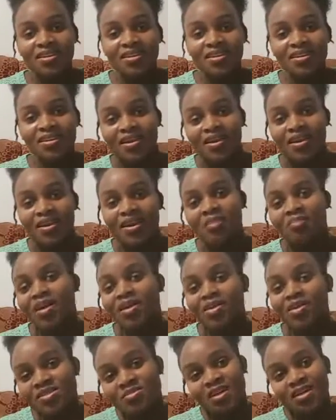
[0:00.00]
my
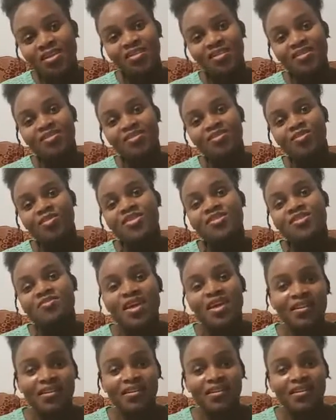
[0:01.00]
husband was my
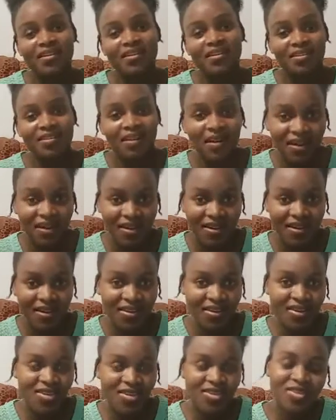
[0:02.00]
rock. He
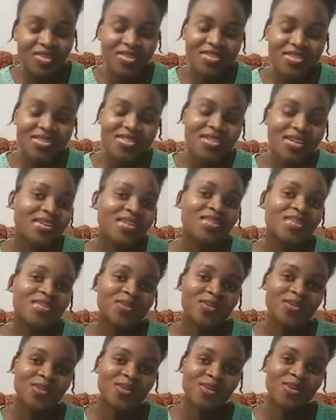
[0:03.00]
was there
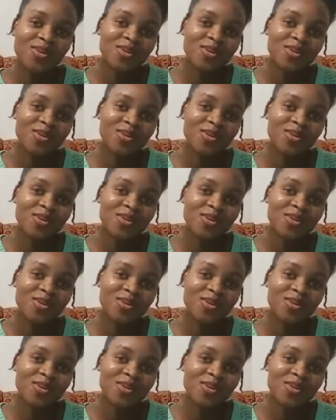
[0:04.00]
throughout.